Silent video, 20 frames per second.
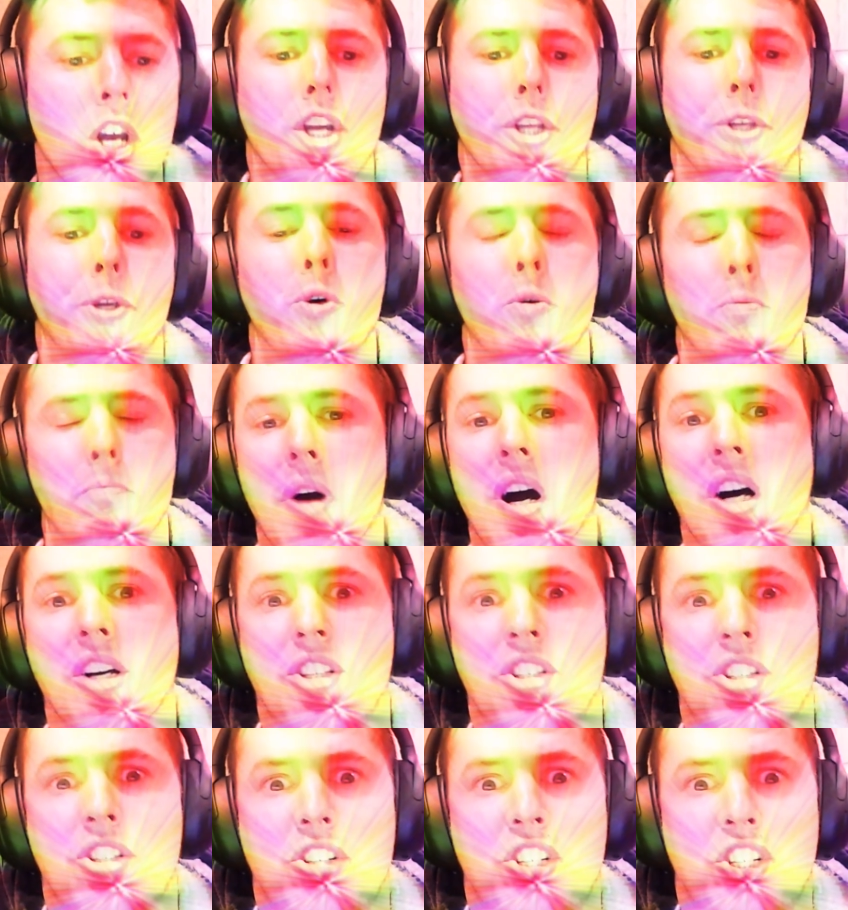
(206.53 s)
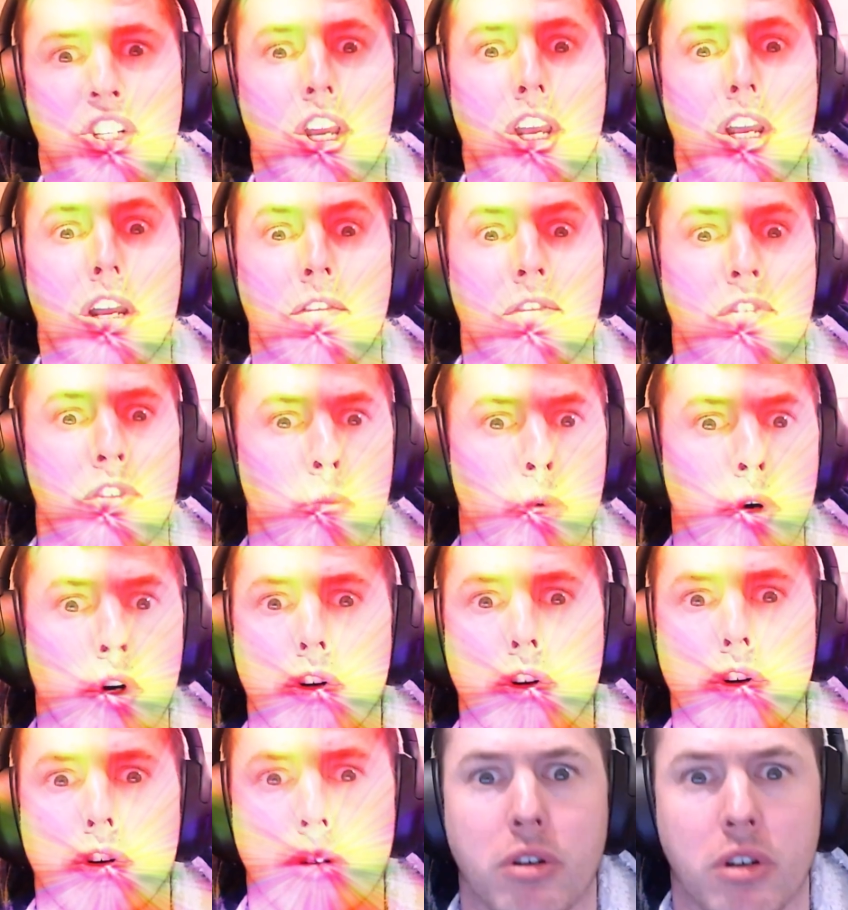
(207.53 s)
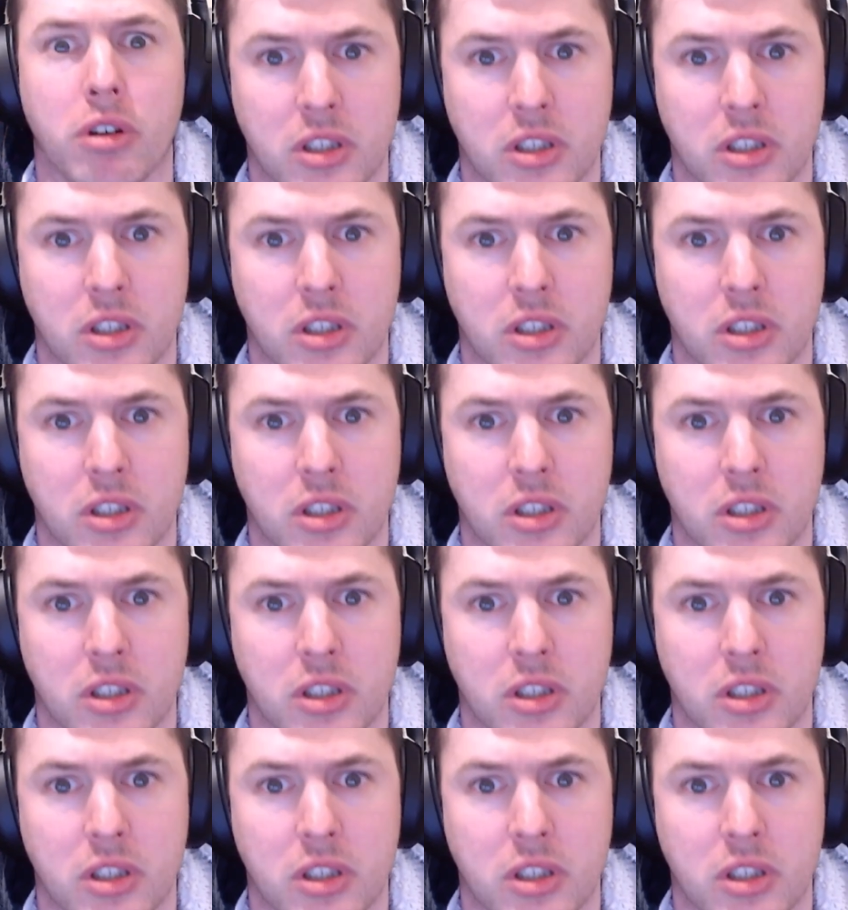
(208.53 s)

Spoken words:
You must save the world.